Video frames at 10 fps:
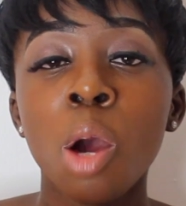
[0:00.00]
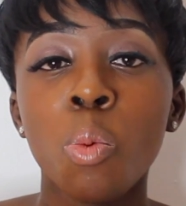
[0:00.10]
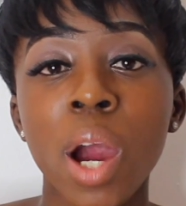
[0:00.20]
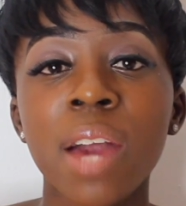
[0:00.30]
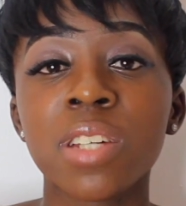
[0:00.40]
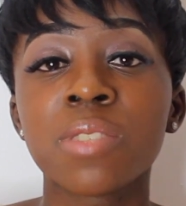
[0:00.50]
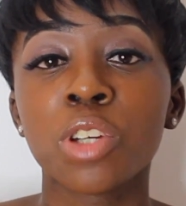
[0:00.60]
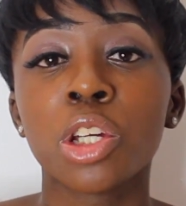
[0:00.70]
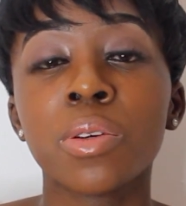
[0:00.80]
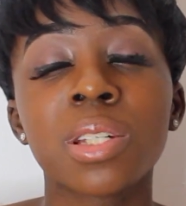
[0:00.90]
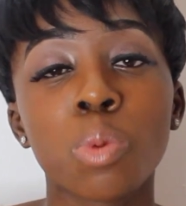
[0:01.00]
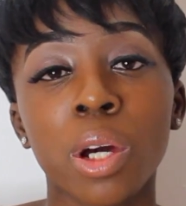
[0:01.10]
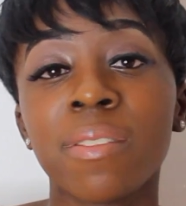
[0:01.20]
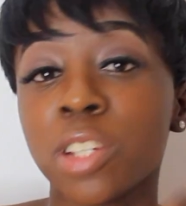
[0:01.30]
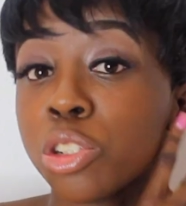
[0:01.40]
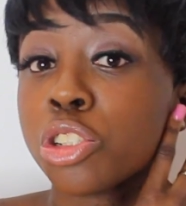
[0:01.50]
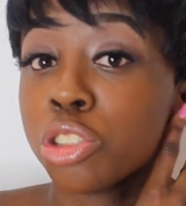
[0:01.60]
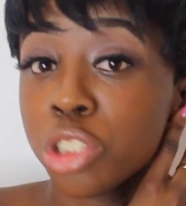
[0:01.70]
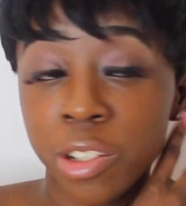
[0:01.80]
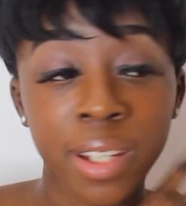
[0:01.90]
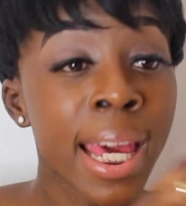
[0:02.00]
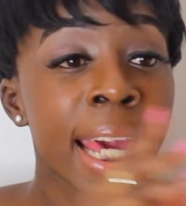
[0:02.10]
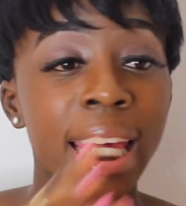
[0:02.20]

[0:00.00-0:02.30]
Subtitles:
Whatever's for you is whatever you should do.